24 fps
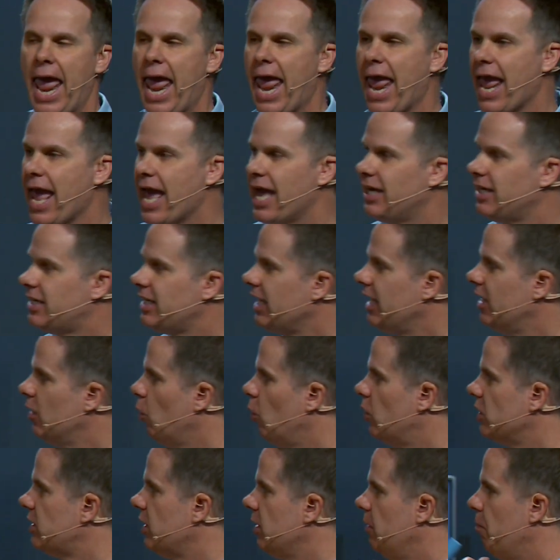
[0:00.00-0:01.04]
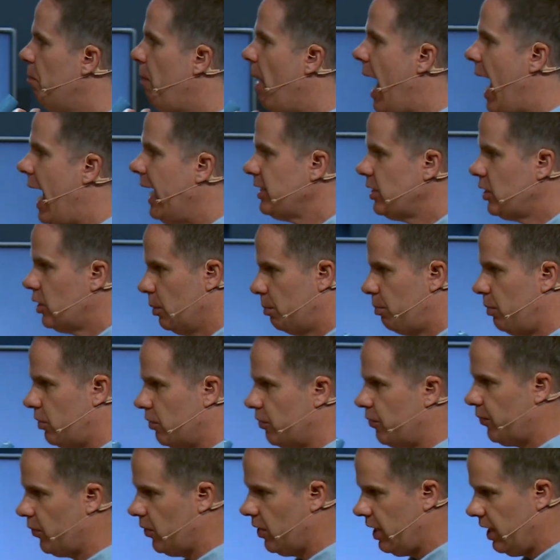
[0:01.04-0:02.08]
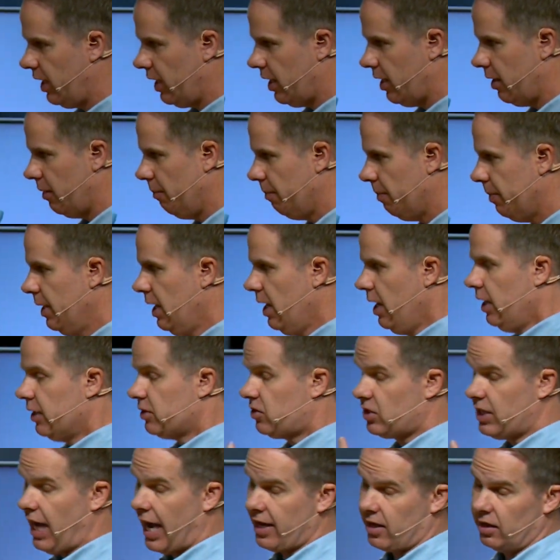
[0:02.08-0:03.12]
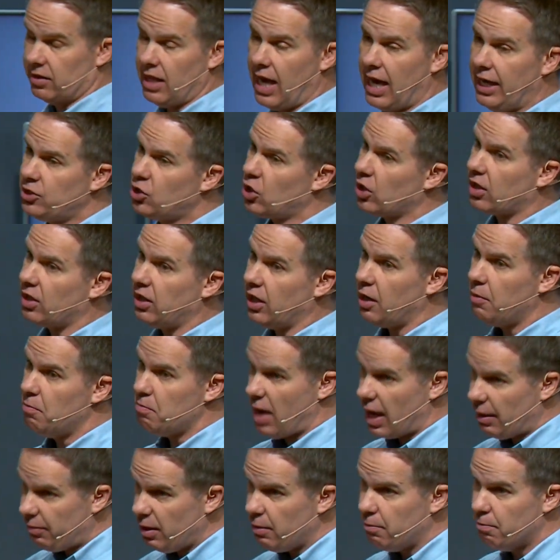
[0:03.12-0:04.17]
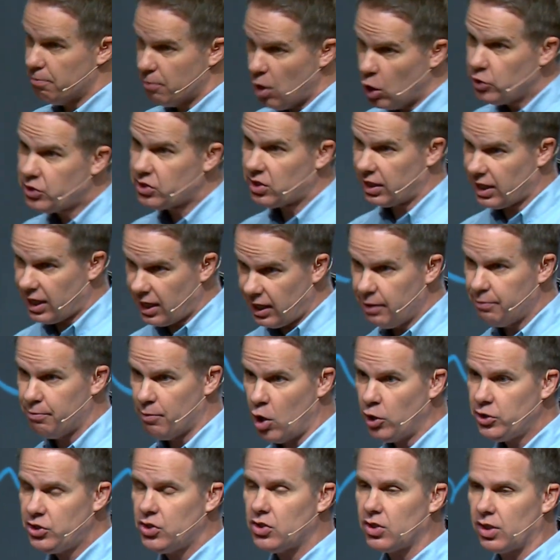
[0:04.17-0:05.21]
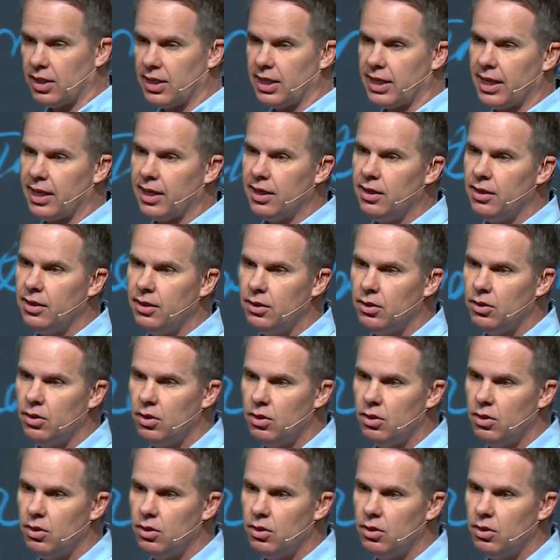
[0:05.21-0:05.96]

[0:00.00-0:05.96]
and it was impossible for him, psychologically, maybe mostly emotionally.